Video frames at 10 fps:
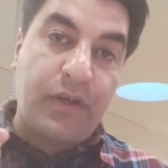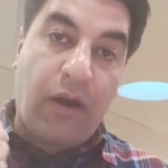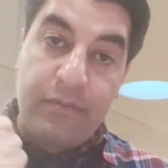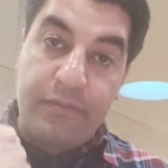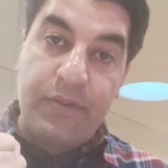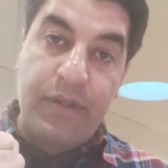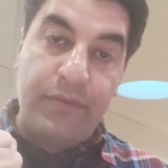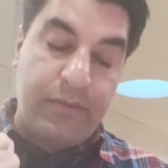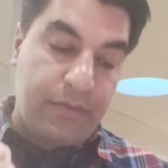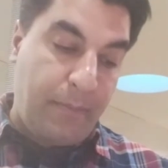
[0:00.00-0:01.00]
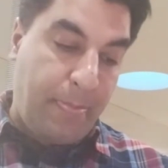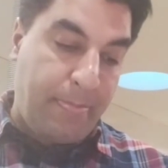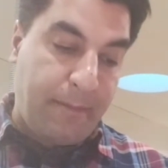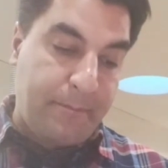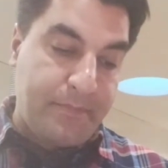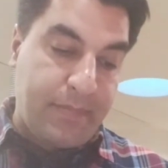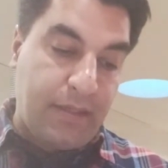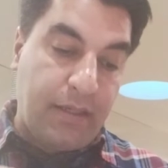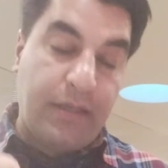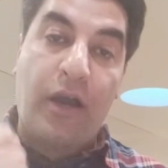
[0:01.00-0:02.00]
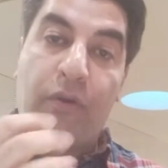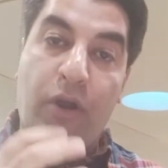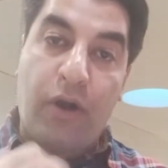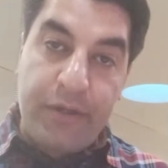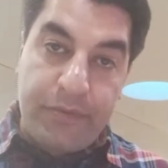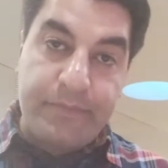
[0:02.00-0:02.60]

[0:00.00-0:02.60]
confidence in our heart.